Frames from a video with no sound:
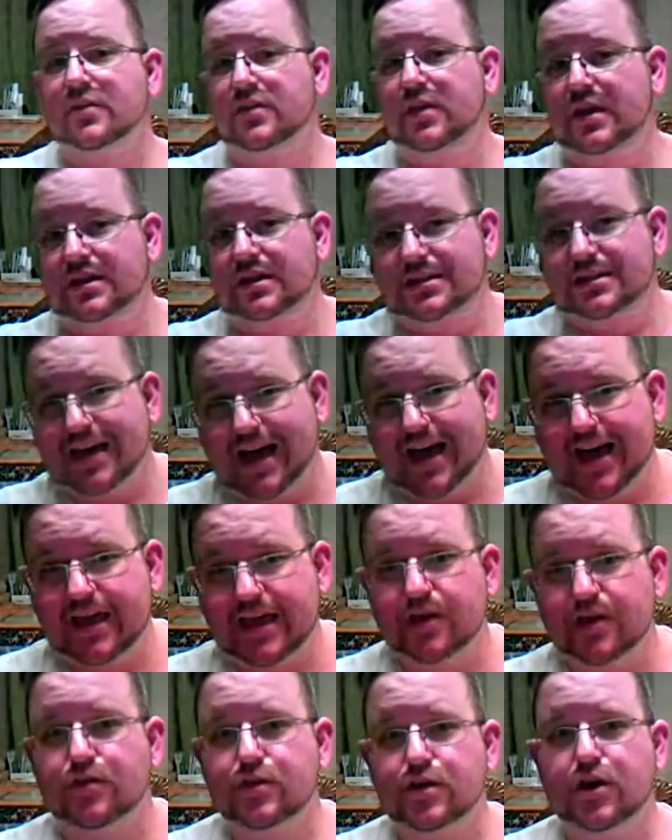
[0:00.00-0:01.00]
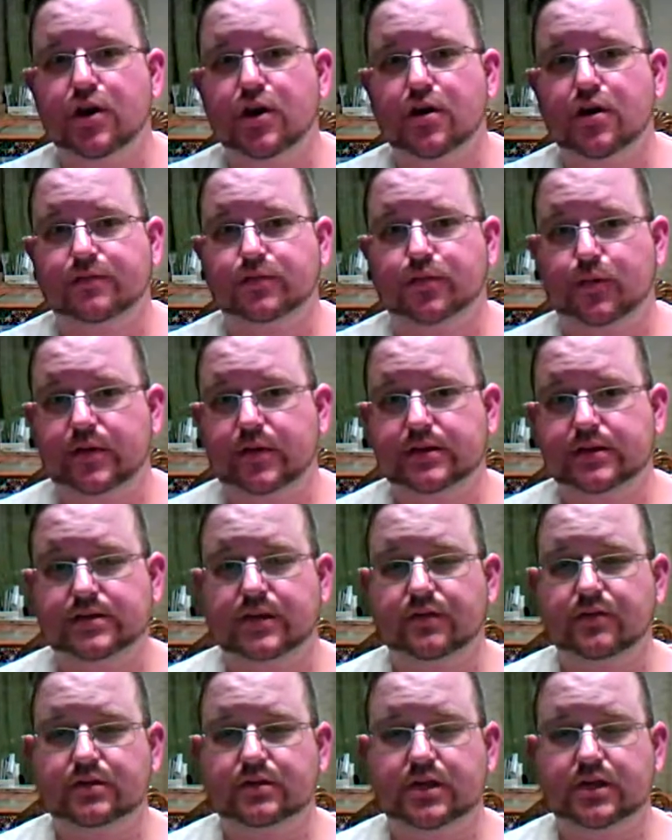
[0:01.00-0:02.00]
the entire year of
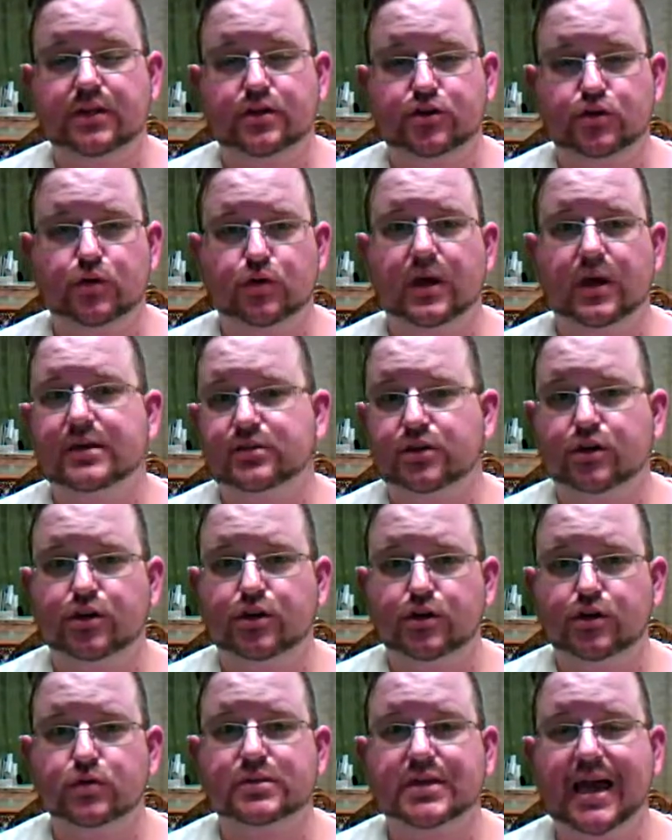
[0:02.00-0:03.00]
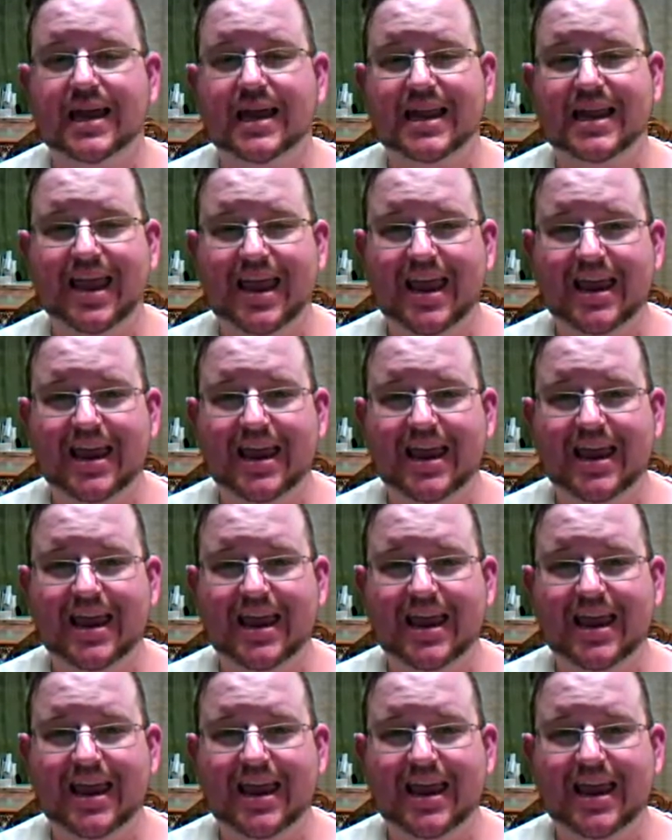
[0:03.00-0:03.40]
2017 that you guys can use on